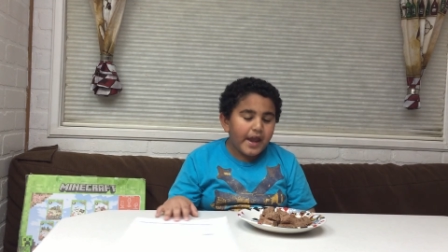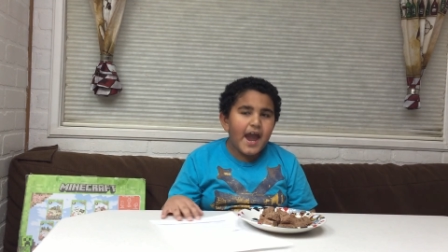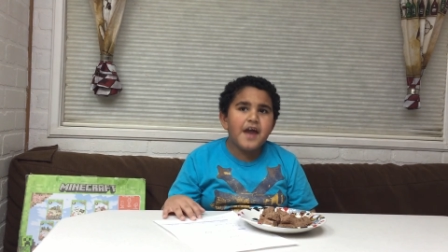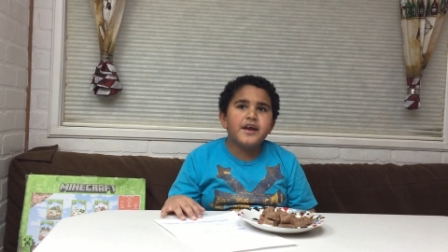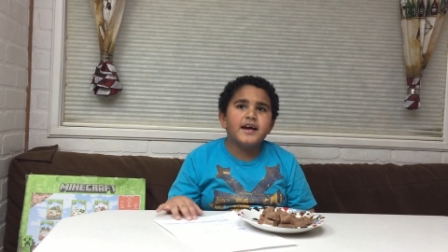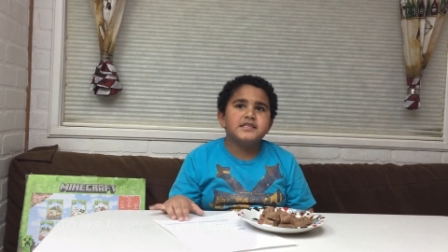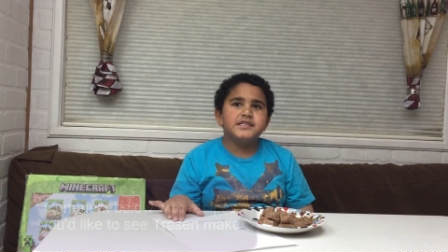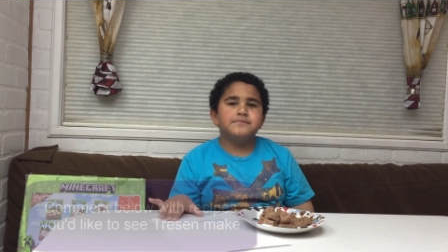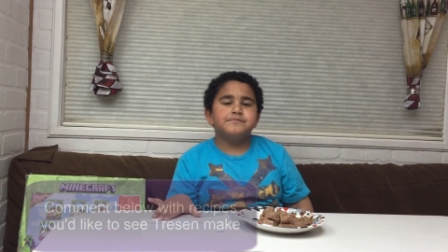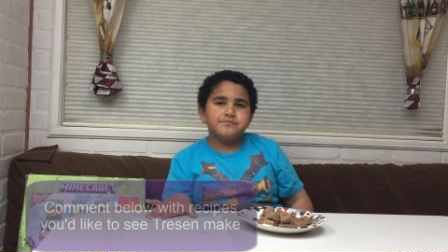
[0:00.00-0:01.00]
And
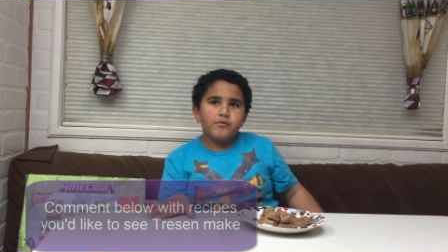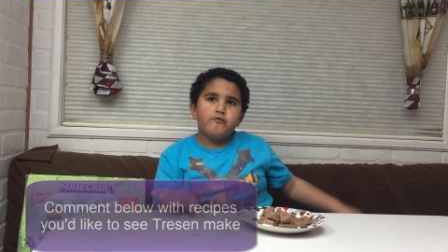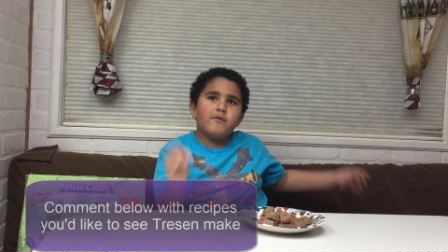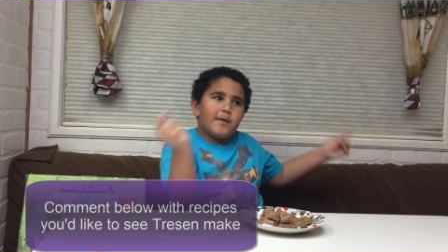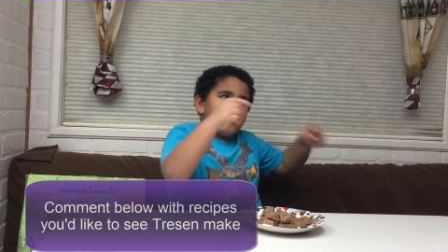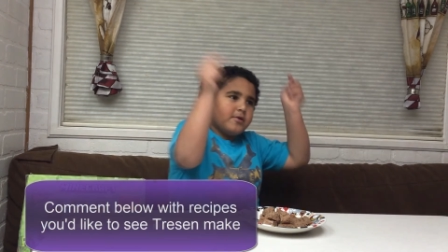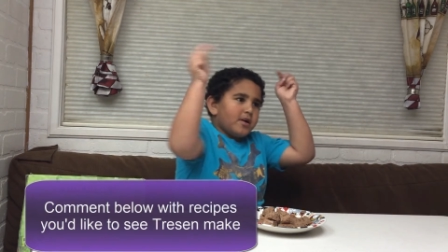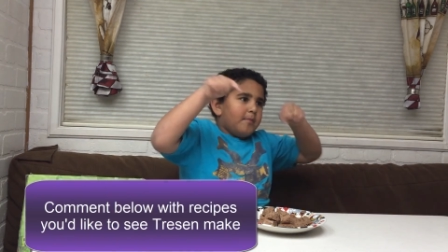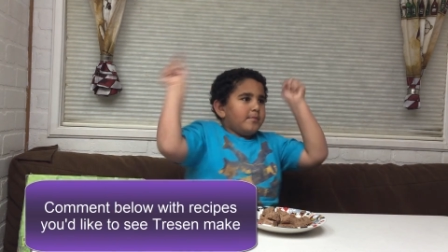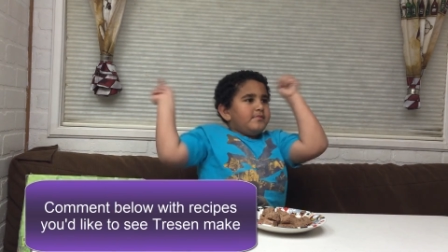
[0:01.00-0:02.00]
icy. Remember to
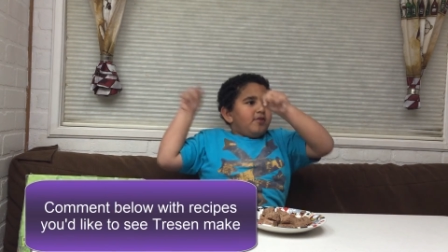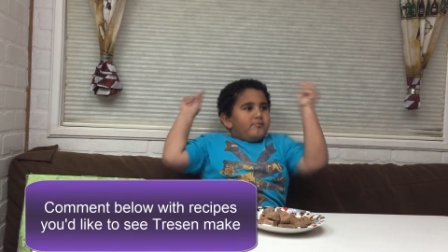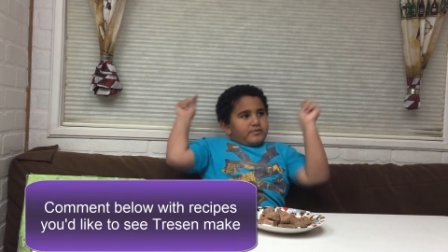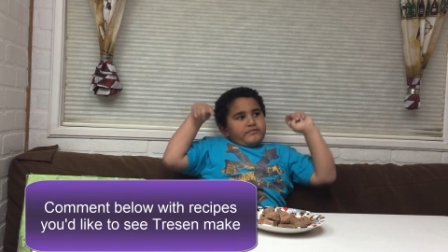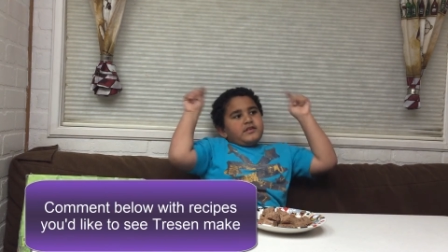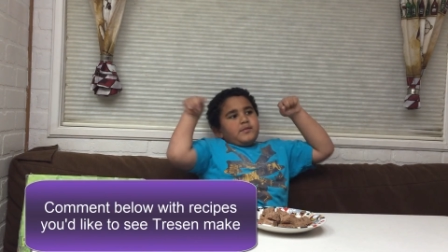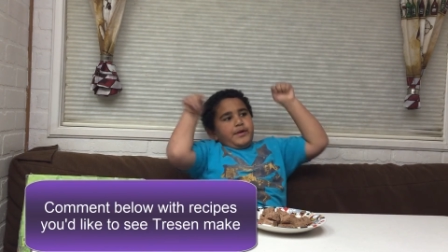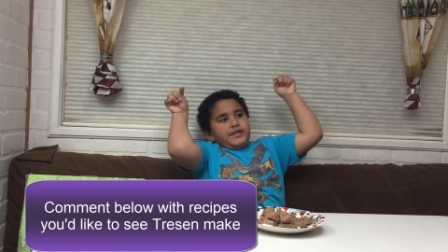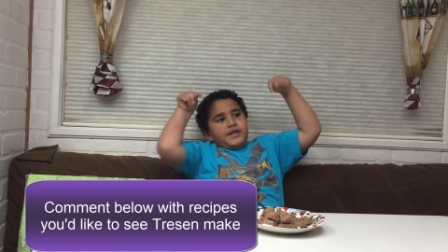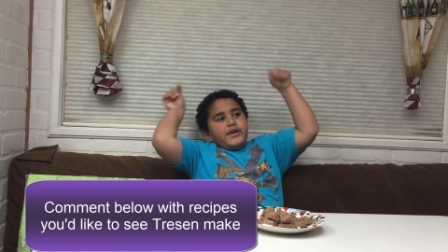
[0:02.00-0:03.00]
comment below what
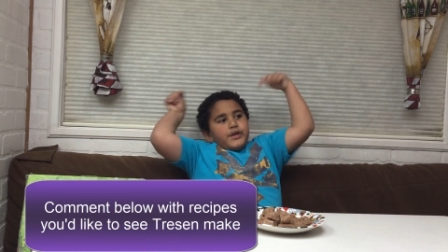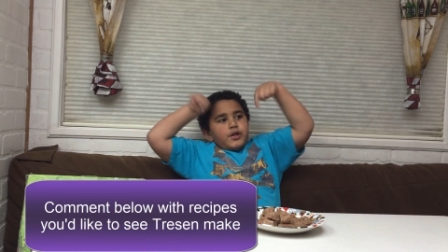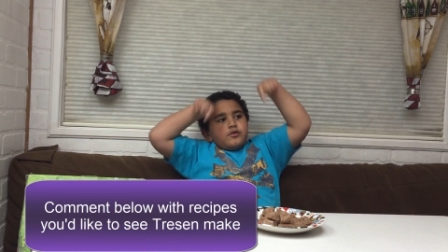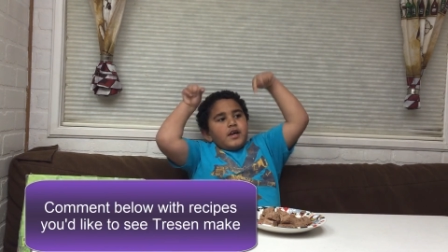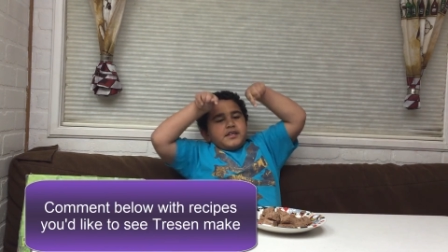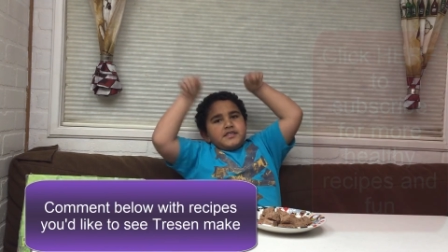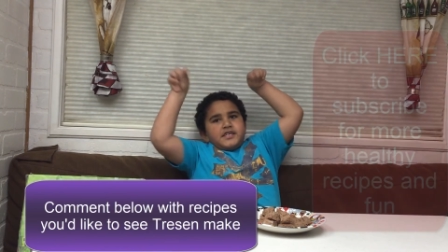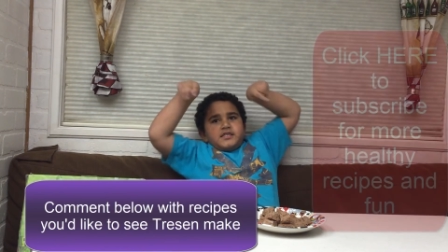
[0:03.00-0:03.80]
recipes you'd like to see